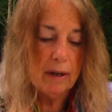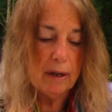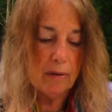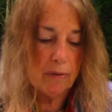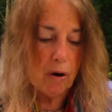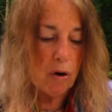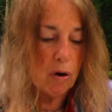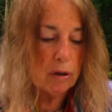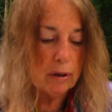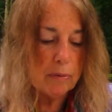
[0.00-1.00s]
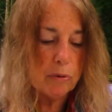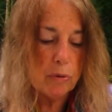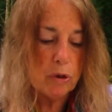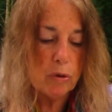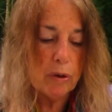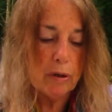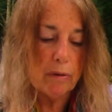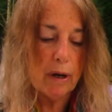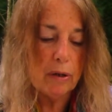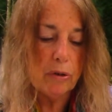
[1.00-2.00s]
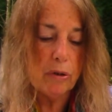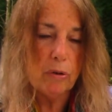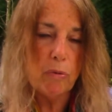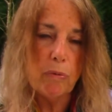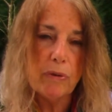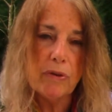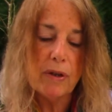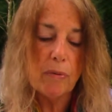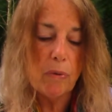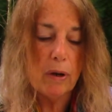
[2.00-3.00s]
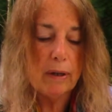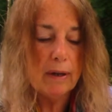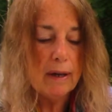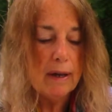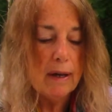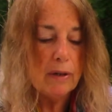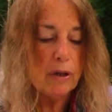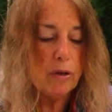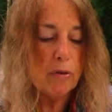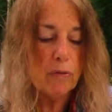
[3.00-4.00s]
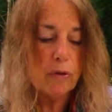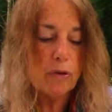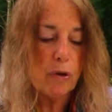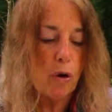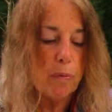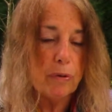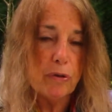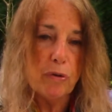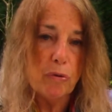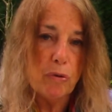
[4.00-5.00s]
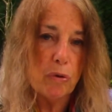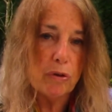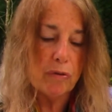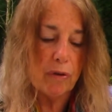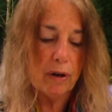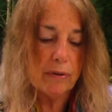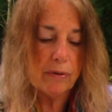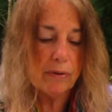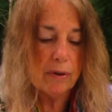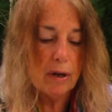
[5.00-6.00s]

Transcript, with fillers: If our heart leaps with joy and gratitude when we see one, the universe opens new doors for us.